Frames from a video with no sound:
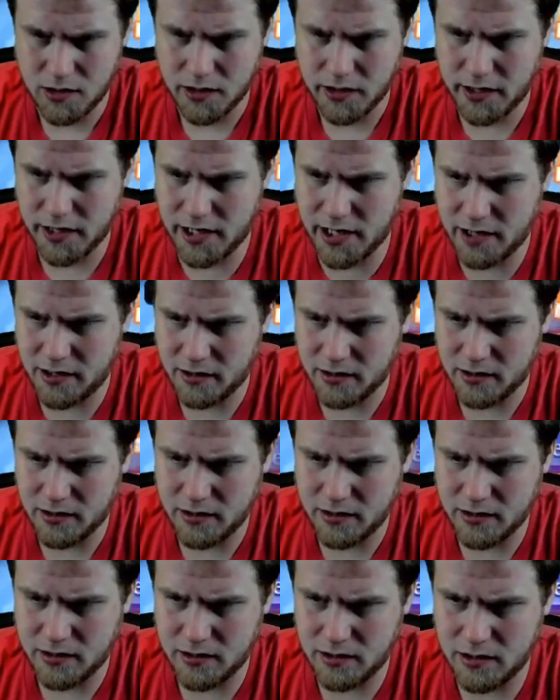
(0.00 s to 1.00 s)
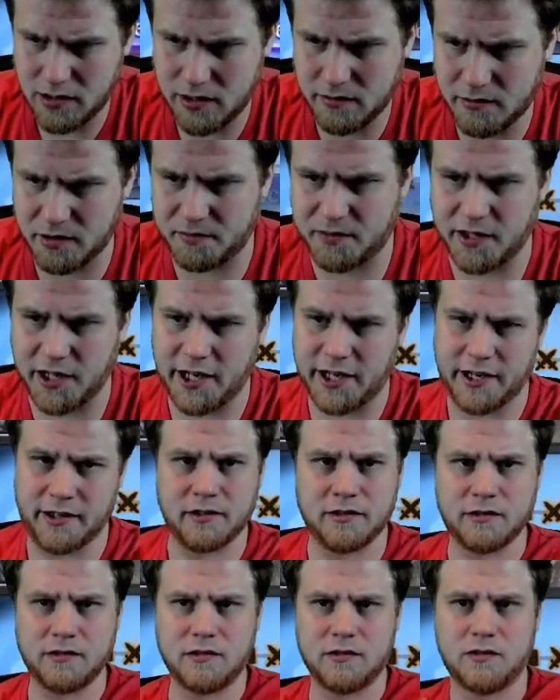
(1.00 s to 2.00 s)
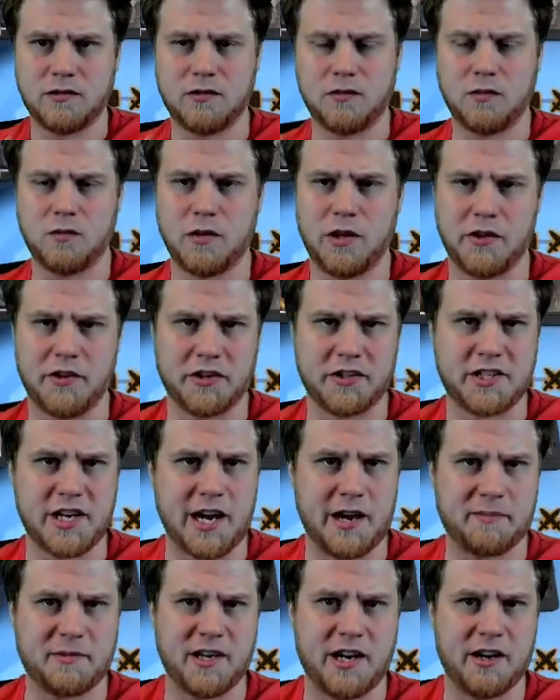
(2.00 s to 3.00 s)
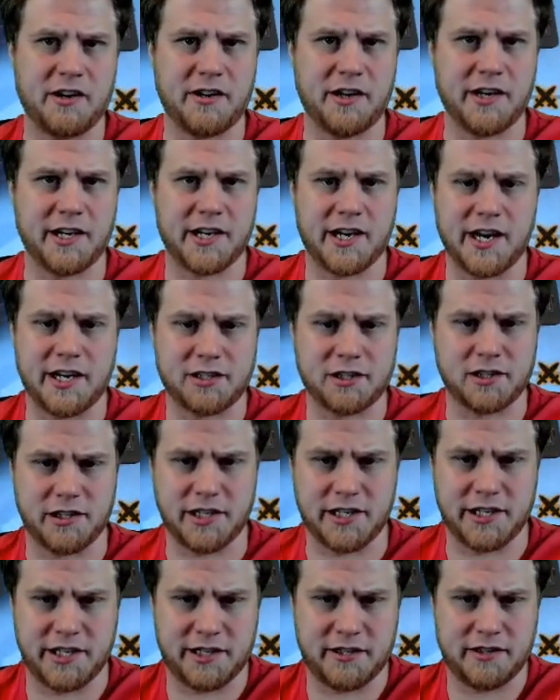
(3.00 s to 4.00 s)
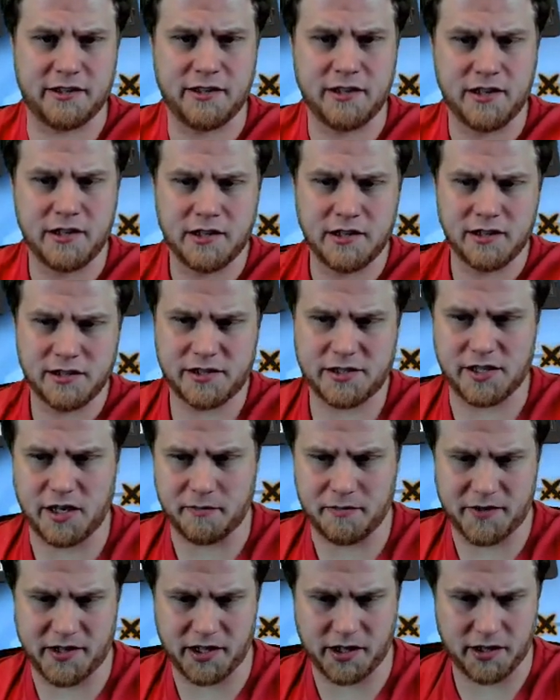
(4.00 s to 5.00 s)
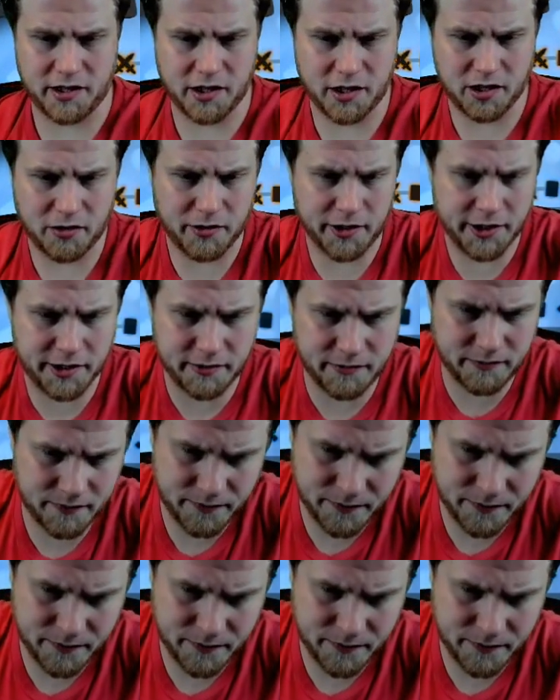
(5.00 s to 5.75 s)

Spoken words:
Yeah, I'm going to play it while they're tapped out and I can actually get something going.